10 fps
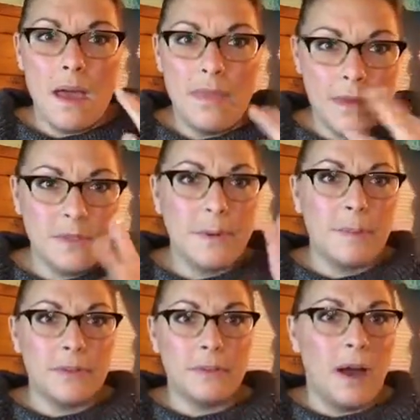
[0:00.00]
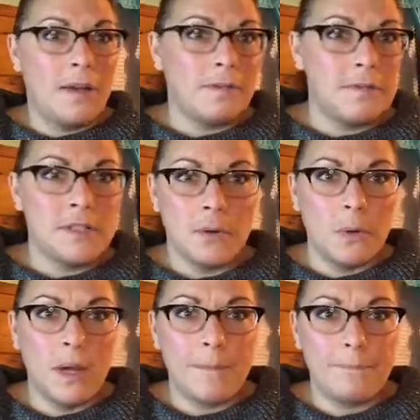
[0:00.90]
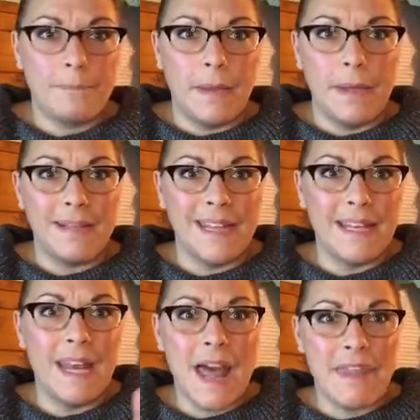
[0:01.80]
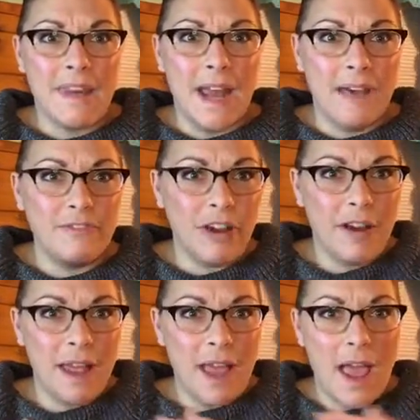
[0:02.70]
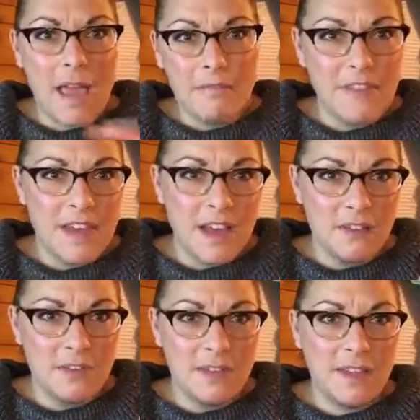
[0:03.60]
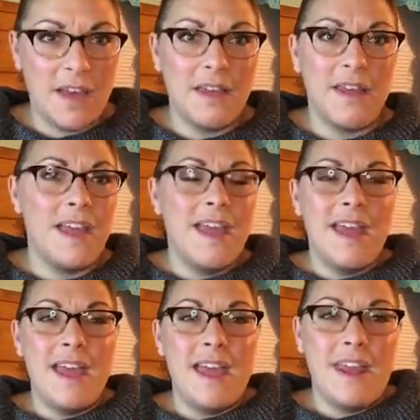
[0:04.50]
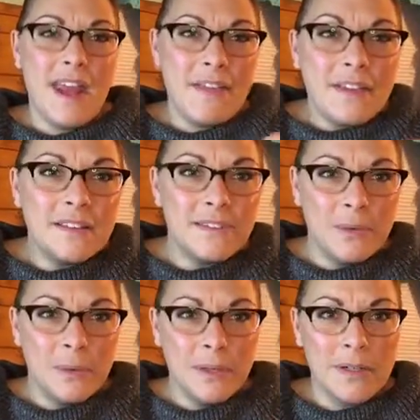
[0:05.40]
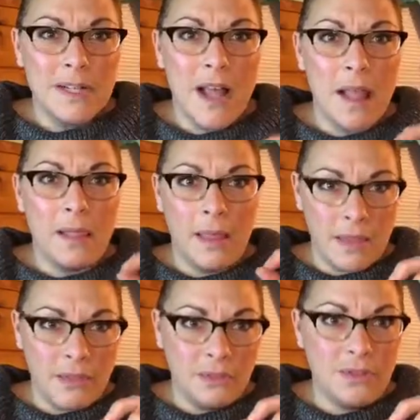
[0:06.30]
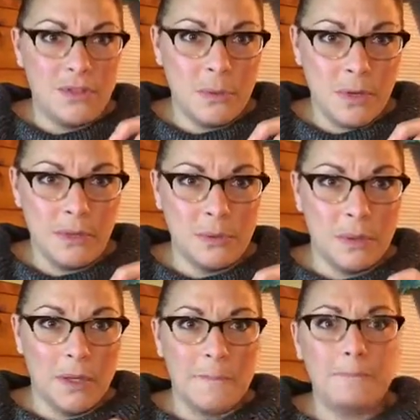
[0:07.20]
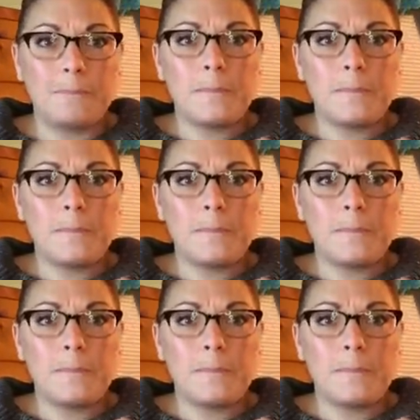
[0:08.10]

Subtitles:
And those puppies are gone so quick. Like nothing. I've tried everything under the sun, and nothing's ever worked like those 2 oils work.